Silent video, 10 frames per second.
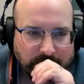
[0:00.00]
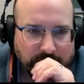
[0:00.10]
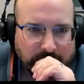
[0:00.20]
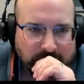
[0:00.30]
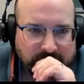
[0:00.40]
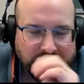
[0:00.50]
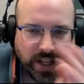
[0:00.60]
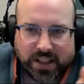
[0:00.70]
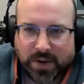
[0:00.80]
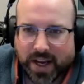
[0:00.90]
so that's how
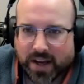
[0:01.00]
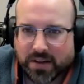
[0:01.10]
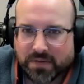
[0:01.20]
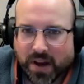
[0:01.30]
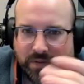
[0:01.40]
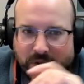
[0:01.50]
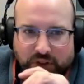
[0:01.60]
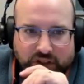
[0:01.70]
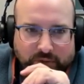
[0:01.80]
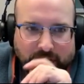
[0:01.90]
we'd add a filter
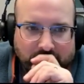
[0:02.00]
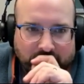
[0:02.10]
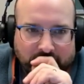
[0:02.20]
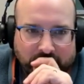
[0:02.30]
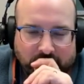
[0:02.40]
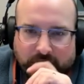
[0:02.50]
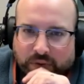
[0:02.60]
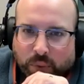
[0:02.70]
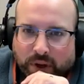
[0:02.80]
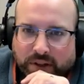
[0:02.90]
strip if we
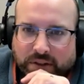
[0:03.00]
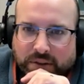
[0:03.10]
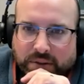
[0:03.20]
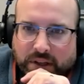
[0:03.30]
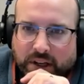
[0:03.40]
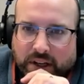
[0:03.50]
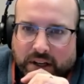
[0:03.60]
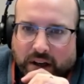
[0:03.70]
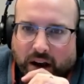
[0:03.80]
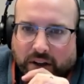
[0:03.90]
wanted to.
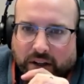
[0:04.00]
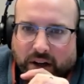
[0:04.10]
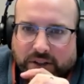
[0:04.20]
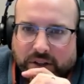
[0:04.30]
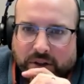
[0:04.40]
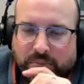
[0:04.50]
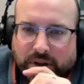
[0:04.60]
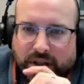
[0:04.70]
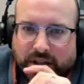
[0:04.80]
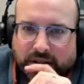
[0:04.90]
You can also put
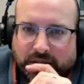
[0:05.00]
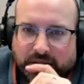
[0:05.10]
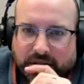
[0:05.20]
in